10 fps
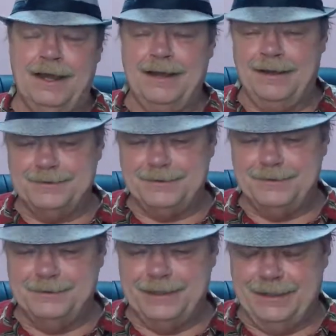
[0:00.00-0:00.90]
also
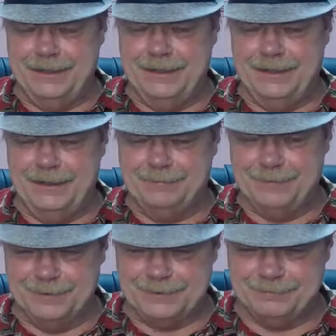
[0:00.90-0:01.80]
do a
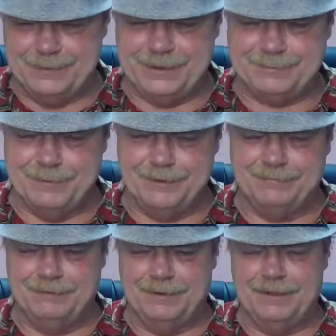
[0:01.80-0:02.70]
Bills to Phoenix
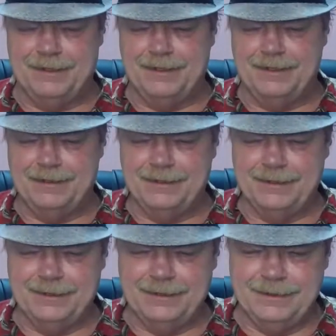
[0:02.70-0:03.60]
moto vlog,
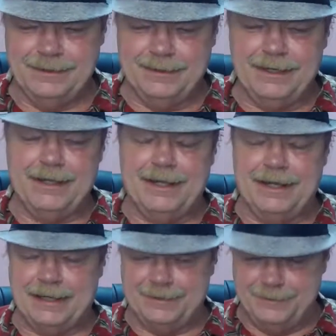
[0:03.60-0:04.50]

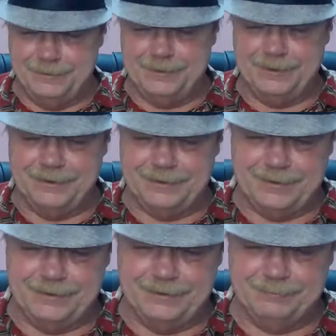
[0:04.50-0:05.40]
and I do
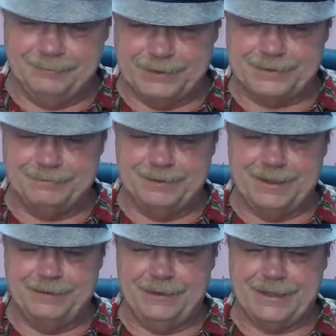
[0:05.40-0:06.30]
the
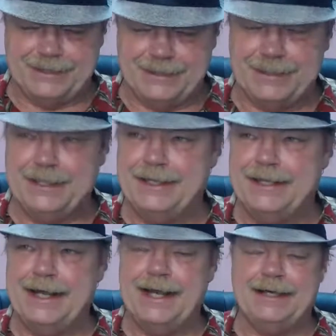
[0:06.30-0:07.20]
voiceover narration in
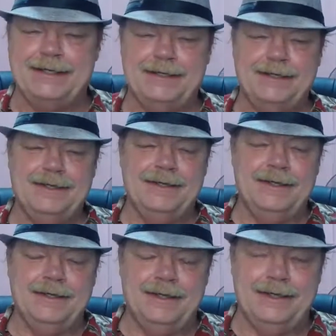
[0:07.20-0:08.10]
that,
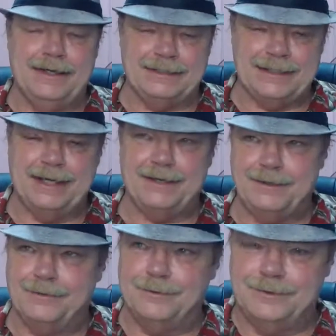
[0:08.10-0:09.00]
and it's kind of
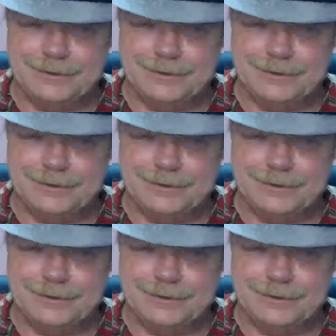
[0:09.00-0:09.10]
cool because